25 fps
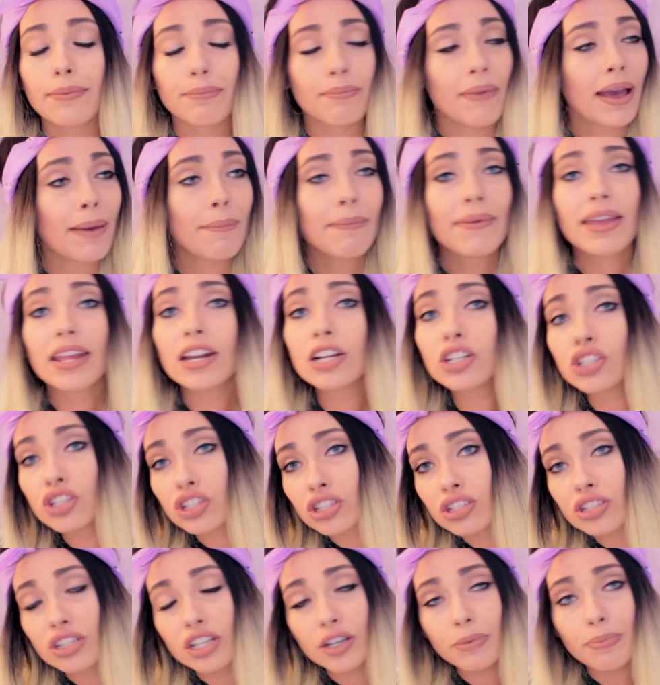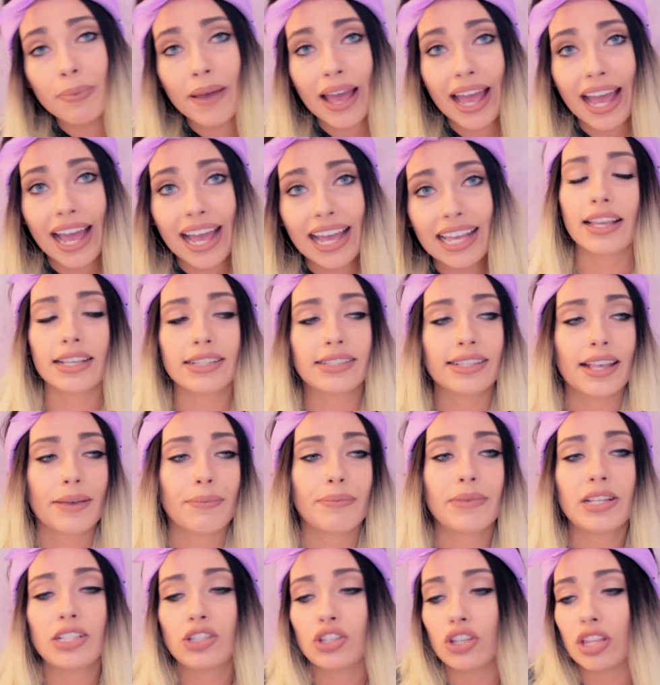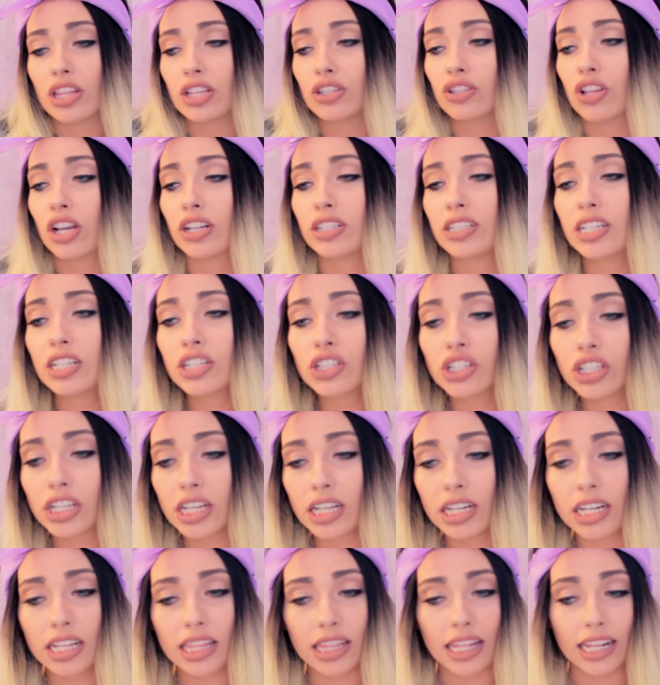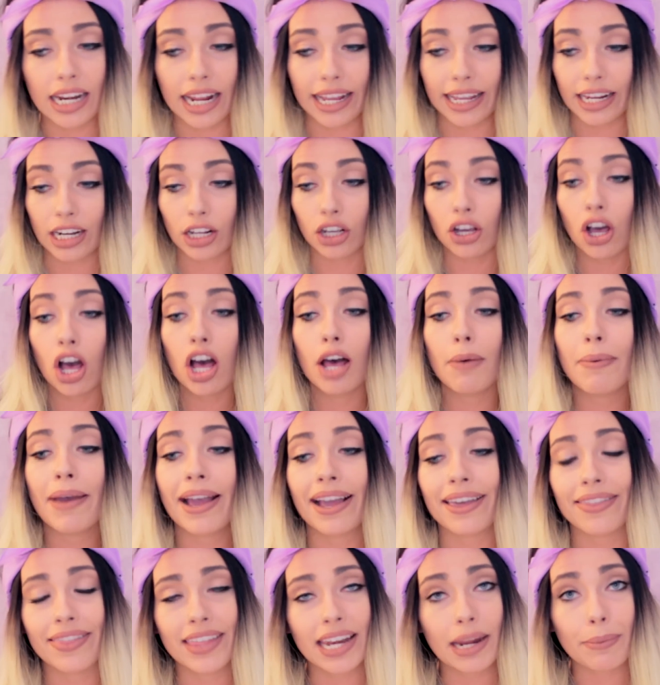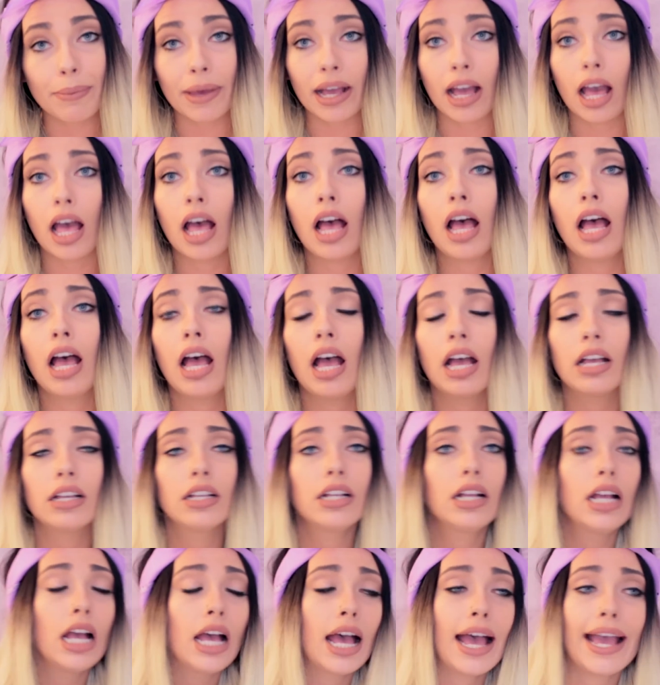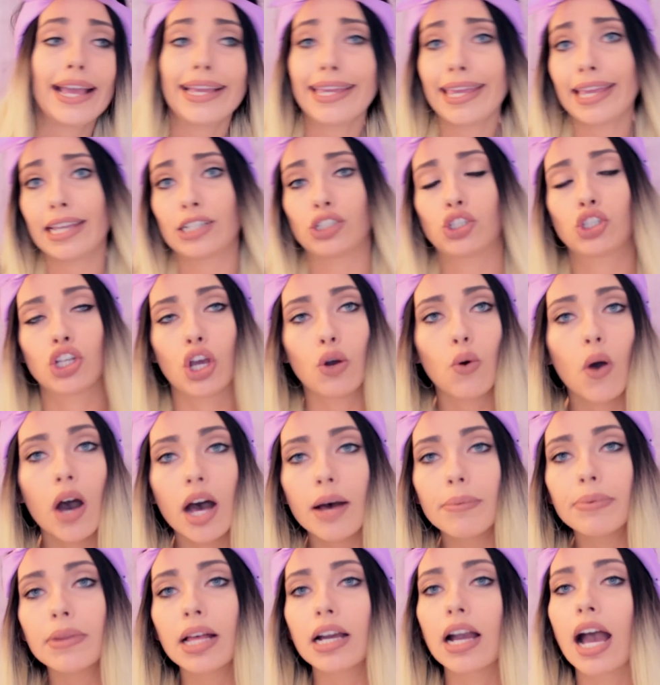my managers look bad. They sent me to this audition and then I get a call back and then I'm like, I can't show up.